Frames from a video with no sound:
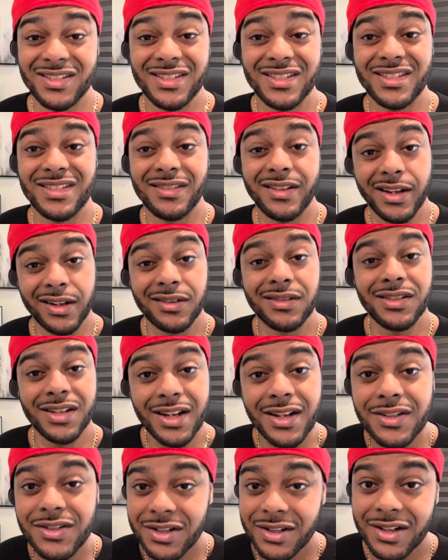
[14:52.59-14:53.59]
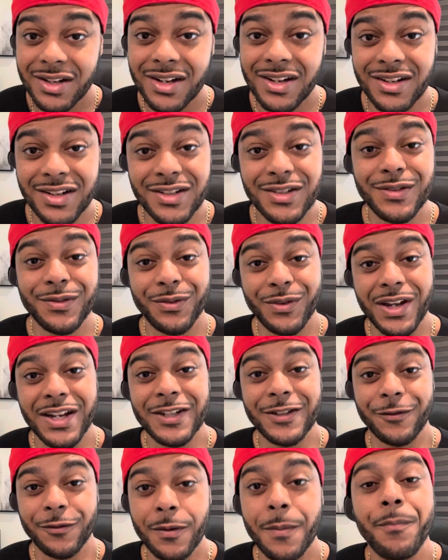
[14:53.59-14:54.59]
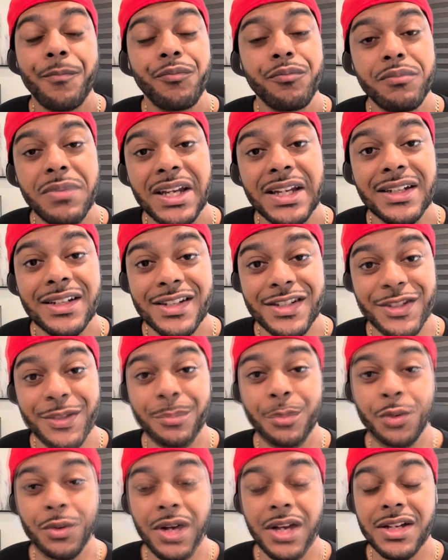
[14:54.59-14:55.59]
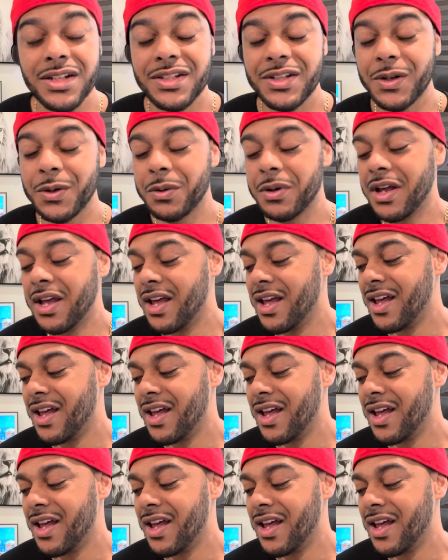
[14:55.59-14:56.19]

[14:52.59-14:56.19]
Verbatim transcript: just like tension in his face from being disappointed. So